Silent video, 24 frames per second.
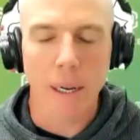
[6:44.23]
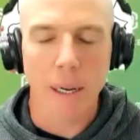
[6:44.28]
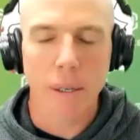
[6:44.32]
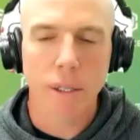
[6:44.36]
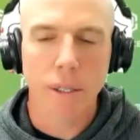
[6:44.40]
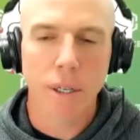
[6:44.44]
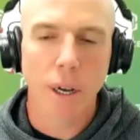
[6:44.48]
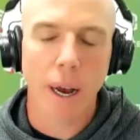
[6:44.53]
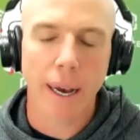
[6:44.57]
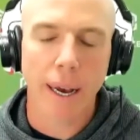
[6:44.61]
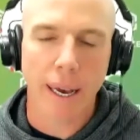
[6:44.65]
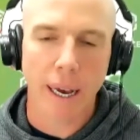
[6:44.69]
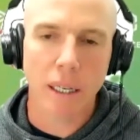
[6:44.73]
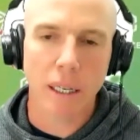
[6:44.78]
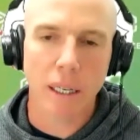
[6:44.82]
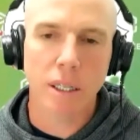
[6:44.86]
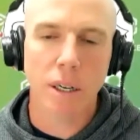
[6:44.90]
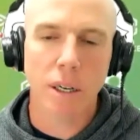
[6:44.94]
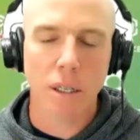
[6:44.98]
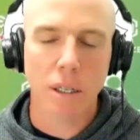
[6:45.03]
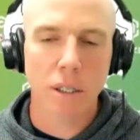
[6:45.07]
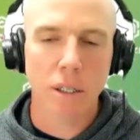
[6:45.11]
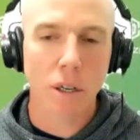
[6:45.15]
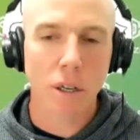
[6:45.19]
So okay.
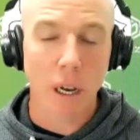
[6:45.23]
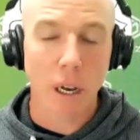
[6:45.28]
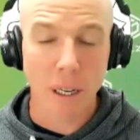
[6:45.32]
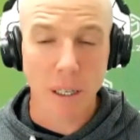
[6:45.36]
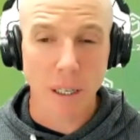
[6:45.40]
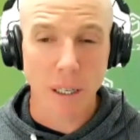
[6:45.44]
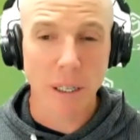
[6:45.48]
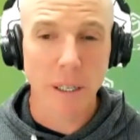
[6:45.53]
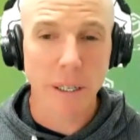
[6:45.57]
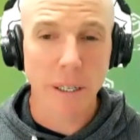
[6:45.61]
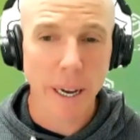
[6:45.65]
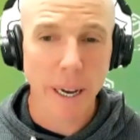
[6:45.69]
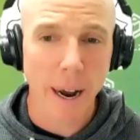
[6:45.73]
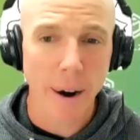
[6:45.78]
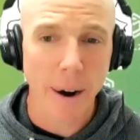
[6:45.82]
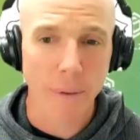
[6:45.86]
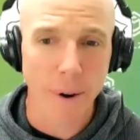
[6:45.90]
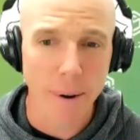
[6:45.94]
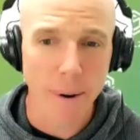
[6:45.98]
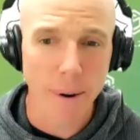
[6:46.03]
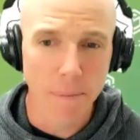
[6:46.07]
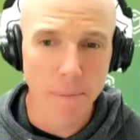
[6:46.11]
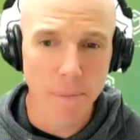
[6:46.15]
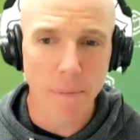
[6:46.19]
So it's a
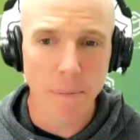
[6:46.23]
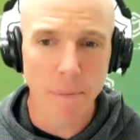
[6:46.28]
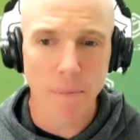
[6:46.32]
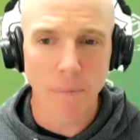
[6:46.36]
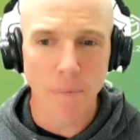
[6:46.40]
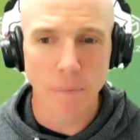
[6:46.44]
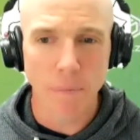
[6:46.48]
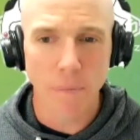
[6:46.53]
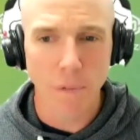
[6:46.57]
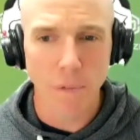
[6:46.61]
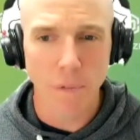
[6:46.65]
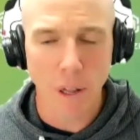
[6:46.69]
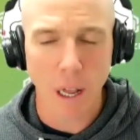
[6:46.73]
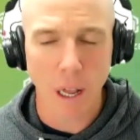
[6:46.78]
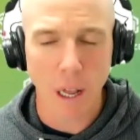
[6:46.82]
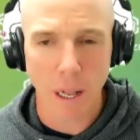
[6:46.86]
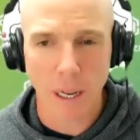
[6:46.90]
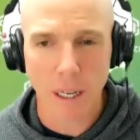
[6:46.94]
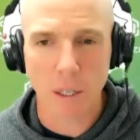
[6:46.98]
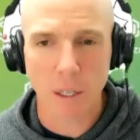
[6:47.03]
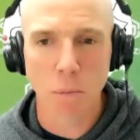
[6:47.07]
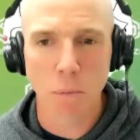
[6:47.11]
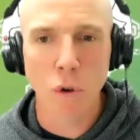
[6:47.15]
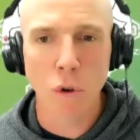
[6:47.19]
CRM.
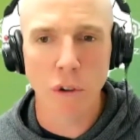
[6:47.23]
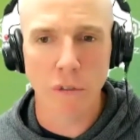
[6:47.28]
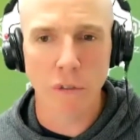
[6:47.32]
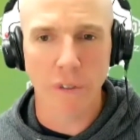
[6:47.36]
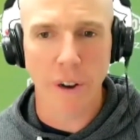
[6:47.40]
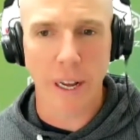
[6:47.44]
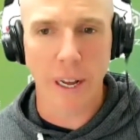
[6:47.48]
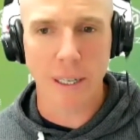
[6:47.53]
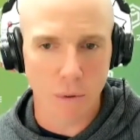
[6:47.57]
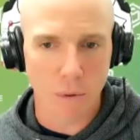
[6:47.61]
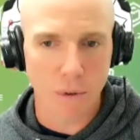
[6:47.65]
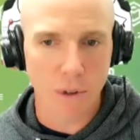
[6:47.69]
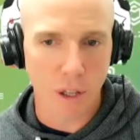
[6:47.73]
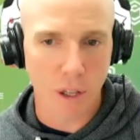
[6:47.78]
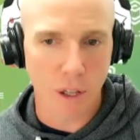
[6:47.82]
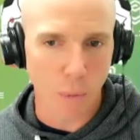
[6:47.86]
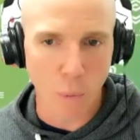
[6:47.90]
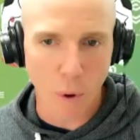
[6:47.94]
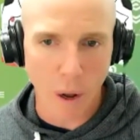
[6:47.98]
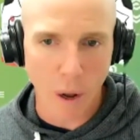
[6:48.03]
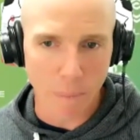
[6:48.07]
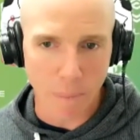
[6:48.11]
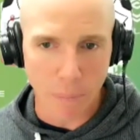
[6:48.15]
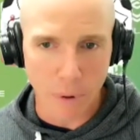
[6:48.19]
Let's move next to the
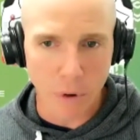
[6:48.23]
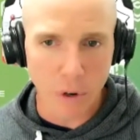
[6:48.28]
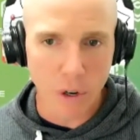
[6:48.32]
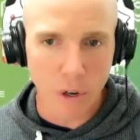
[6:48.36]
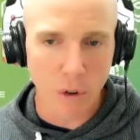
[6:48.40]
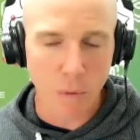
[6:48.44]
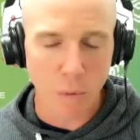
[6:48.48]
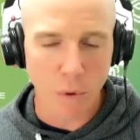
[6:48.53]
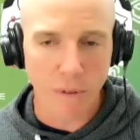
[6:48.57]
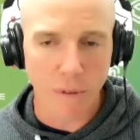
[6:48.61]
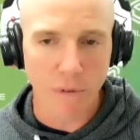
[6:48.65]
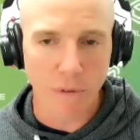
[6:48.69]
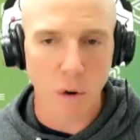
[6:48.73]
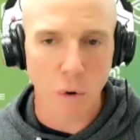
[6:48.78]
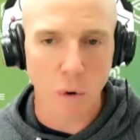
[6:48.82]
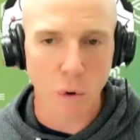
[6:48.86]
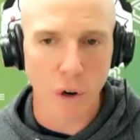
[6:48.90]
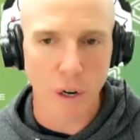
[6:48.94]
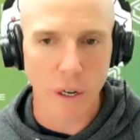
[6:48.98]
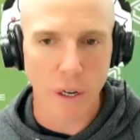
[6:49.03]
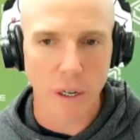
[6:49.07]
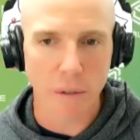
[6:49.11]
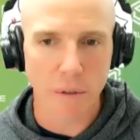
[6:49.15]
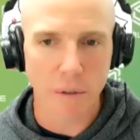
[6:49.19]
web builder that we've
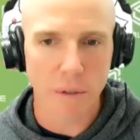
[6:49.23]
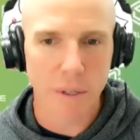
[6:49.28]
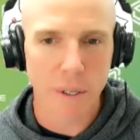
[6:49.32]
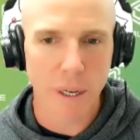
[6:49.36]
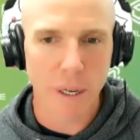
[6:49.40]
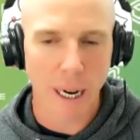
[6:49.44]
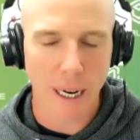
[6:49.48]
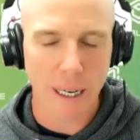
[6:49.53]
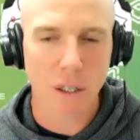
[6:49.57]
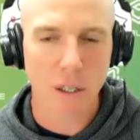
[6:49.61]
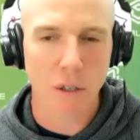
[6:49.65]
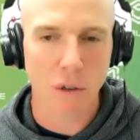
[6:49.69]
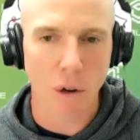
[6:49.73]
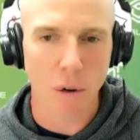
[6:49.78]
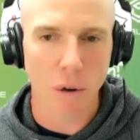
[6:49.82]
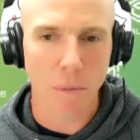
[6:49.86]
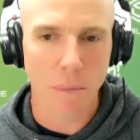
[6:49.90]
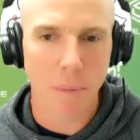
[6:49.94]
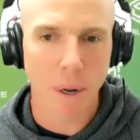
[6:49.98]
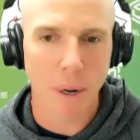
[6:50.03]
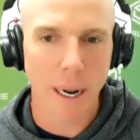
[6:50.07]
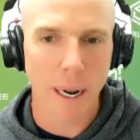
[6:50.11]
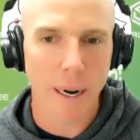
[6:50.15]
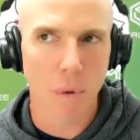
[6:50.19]
already touched
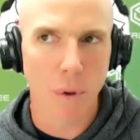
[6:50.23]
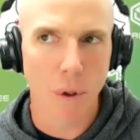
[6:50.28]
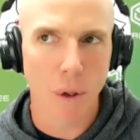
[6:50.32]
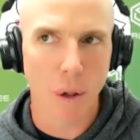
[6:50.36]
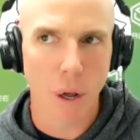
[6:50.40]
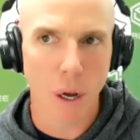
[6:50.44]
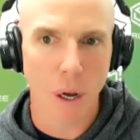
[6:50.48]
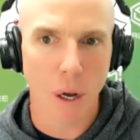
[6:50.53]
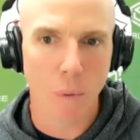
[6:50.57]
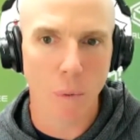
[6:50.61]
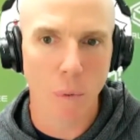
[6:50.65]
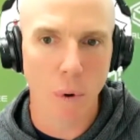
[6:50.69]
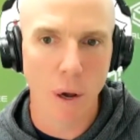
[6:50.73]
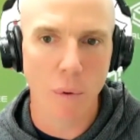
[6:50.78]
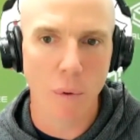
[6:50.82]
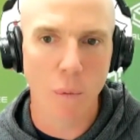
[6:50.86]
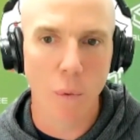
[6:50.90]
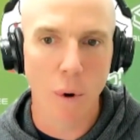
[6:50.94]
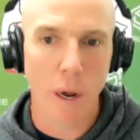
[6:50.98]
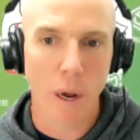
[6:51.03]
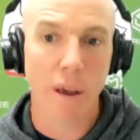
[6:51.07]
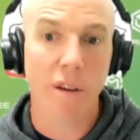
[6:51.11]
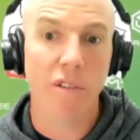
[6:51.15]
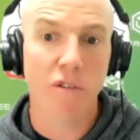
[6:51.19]
on. But like
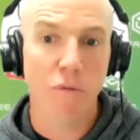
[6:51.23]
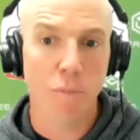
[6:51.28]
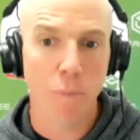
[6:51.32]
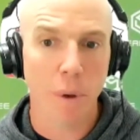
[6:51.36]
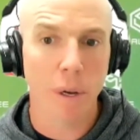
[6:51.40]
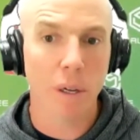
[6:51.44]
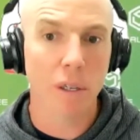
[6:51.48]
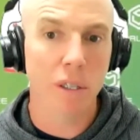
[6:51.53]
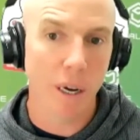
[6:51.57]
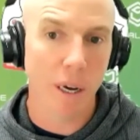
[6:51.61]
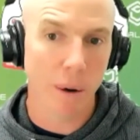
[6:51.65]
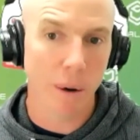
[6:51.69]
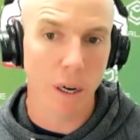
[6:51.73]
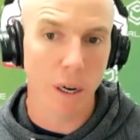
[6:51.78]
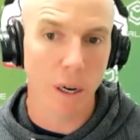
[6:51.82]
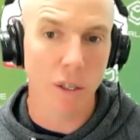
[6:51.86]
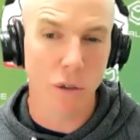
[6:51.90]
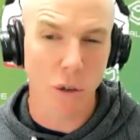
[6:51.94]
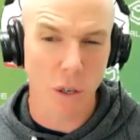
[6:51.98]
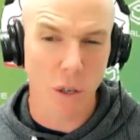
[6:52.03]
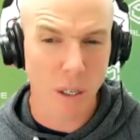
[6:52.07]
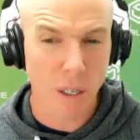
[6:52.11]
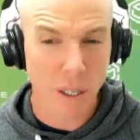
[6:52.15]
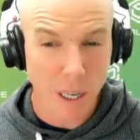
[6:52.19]
we've built our own
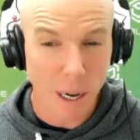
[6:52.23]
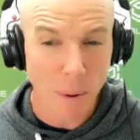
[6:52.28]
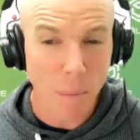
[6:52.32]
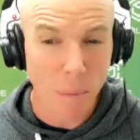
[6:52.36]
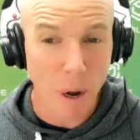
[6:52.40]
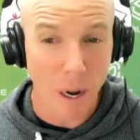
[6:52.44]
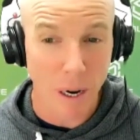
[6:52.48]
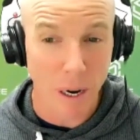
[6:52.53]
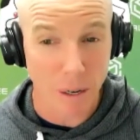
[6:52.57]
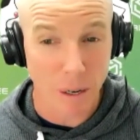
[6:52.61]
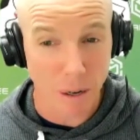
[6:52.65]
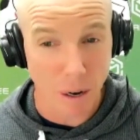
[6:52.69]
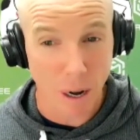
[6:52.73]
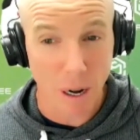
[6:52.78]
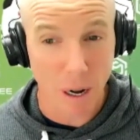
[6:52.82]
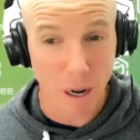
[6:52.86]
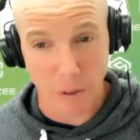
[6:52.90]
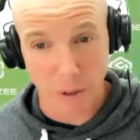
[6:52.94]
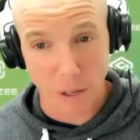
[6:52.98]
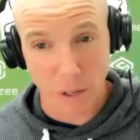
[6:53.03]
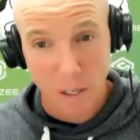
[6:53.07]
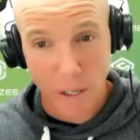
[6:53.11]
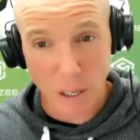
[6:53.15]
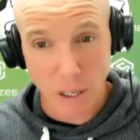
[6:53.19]
site. So someone,
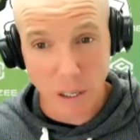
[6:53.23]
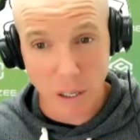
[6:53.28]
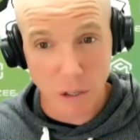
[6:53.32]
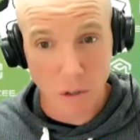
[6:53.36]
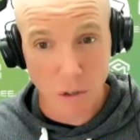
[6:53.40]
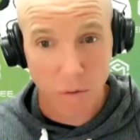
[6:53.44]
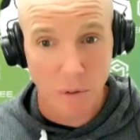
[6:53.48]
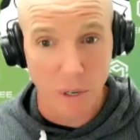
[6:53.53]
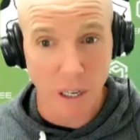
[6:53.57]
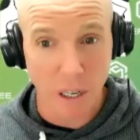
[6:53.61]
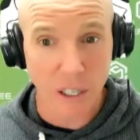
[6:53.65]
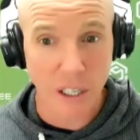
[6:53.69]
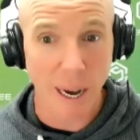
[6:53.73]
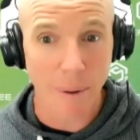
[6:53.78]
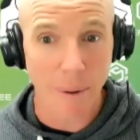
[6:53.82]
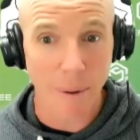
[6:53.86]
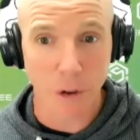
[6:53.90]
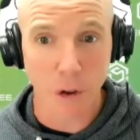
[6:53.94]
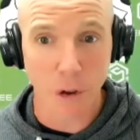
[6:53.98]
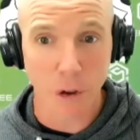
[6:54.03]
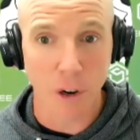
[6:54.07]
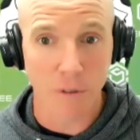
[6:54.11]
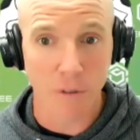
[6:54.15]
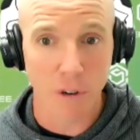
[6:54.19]
there's
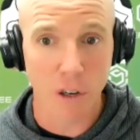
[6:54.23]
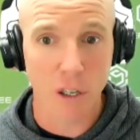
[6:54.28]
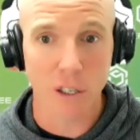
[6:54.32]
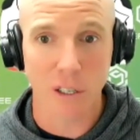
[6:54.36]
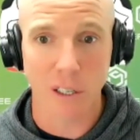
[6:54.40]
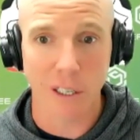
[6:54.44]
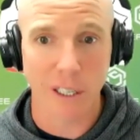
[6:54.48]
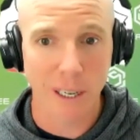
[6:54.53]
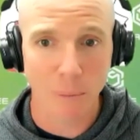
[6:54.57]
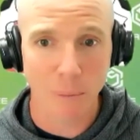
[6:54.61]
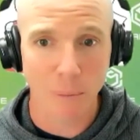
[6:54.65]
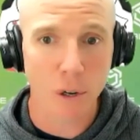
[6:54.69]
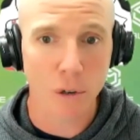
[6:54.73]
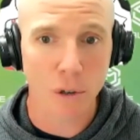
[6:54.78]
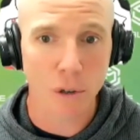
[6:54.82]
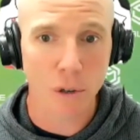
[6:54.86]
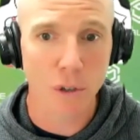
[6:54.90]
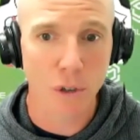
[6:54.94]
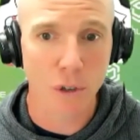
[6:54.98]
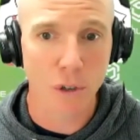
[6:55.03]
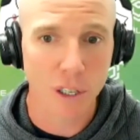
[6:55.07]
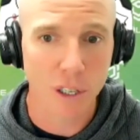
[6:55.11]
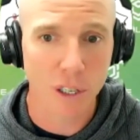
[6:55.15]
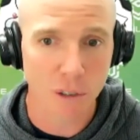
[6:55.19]
Kajabi University. Someone
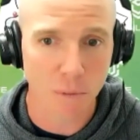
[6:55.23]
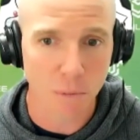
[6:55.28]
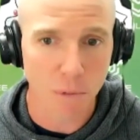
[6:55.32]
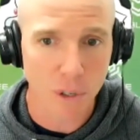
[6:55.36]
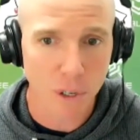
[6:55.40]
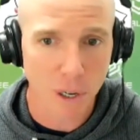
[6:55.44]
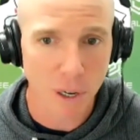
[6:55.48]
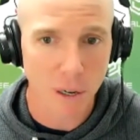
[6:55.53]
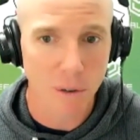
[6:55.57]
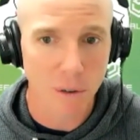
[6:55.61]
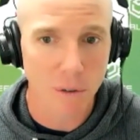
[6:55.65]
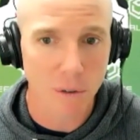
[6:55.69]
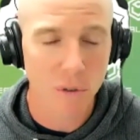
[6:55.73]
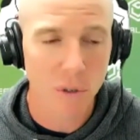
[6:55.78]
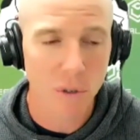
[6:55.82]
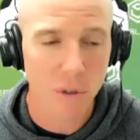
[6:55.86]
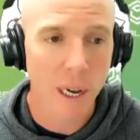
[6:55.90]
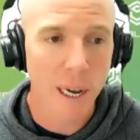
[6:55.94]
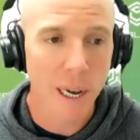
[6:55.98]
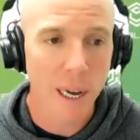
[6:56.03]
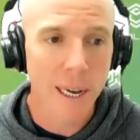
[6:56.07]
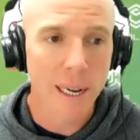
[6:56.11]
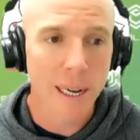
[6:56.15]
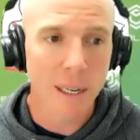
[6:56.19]
could do this themselves.
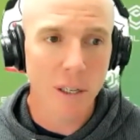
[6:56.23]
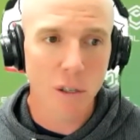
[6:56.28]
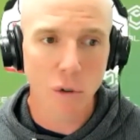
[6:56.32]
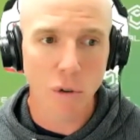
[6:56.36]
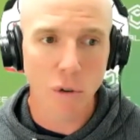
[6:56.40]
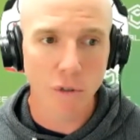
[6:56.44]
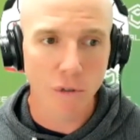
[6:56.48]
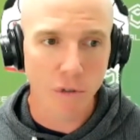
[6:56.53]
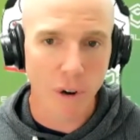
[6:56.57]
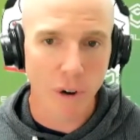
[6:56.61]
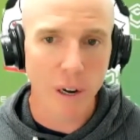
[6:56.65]
It's all free.